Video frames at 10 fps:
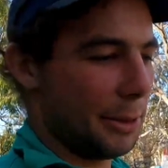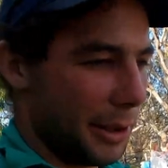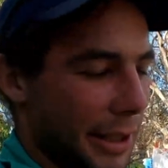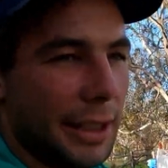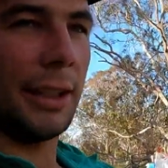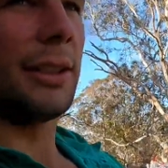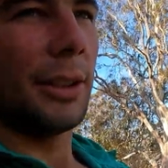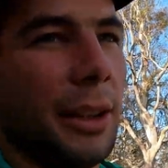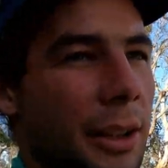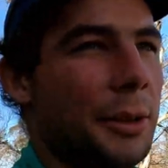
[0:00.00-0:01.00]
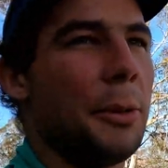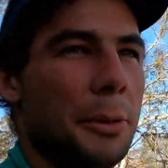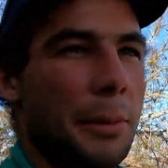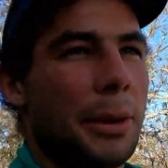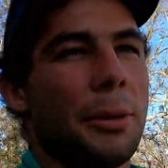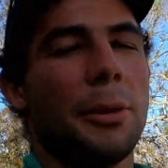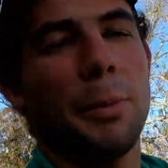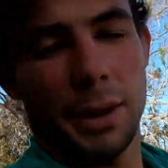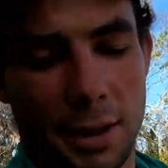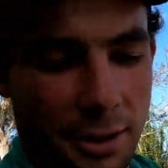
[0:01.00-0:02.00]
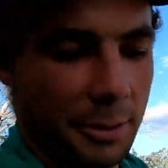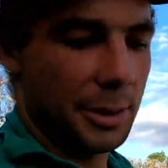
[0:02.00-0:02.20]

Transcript: good. He talked me through it a bit too,